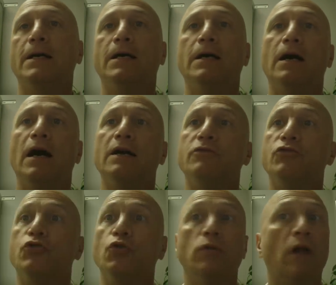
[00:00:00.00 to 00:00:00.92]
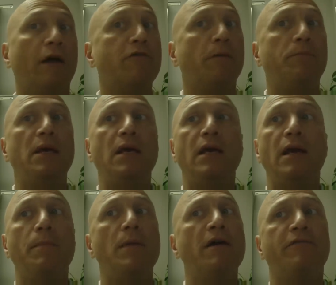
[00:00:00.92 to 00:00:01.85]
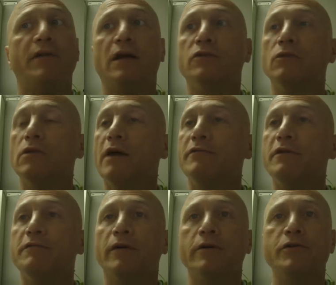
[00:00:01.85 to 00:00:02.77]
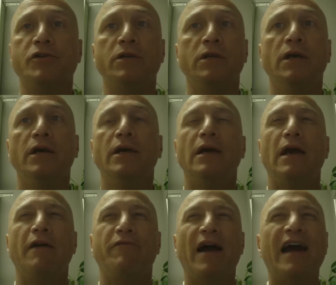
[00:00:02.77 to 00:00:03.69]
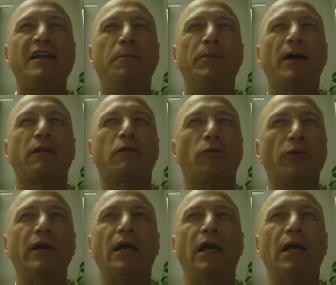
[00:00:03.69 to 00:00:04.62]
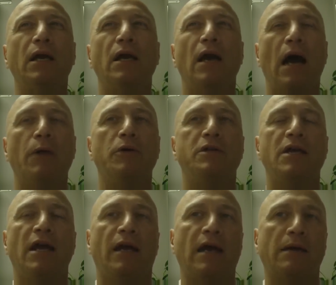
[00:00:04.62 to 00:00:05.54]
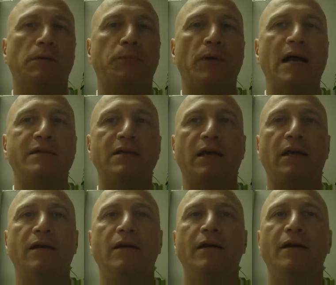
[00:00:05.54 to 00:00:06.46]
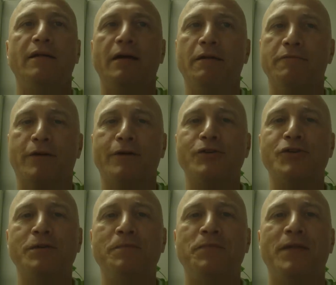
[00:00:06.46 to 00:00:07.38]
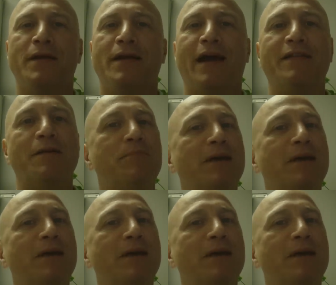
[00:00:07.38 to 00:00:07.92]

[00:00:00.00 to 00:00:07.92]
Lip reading: I do love the PEMF and I do love inversion. If I had to pick three, I would take chiropractic, inversion, and the